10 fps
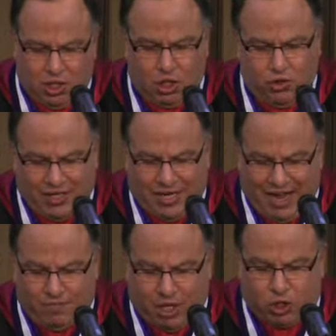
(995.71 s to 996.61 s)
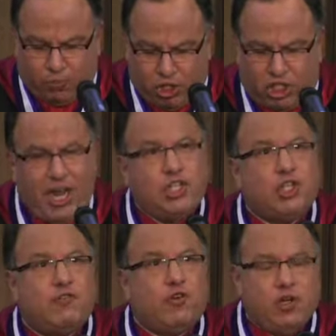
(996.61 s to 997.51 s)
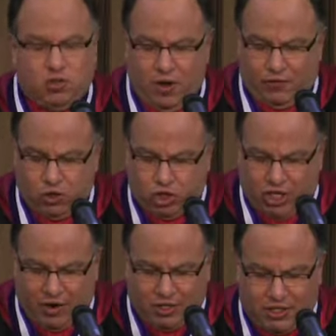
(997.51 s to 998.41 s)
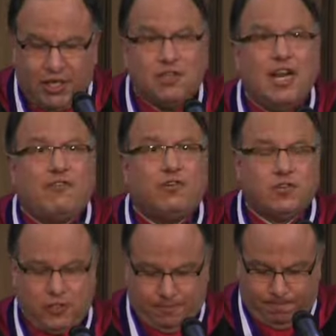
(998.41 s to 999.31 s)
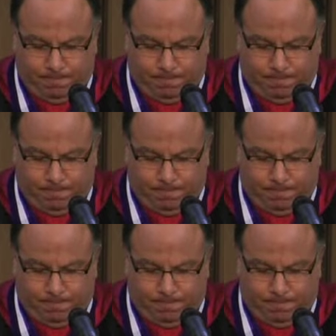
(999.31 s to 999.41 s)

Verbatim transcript: who didn't have much appreciation for his revolutionary zeal and efforts.